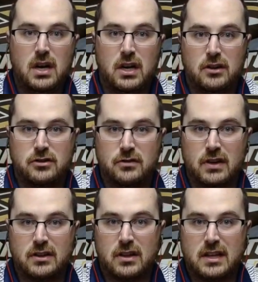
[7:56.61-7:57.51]
Also, don't
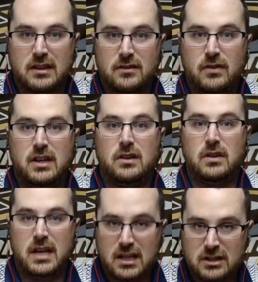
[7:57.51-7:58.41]
forget to like this video
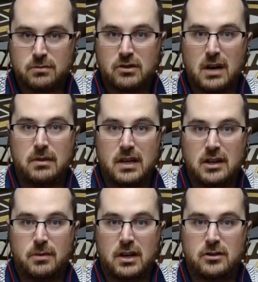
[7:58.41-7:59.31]
and subscribe to Down
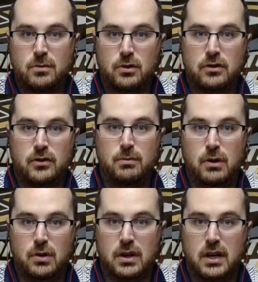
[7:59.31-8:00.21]
the Block Sports for
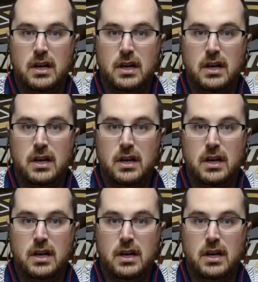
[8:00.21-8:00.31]
more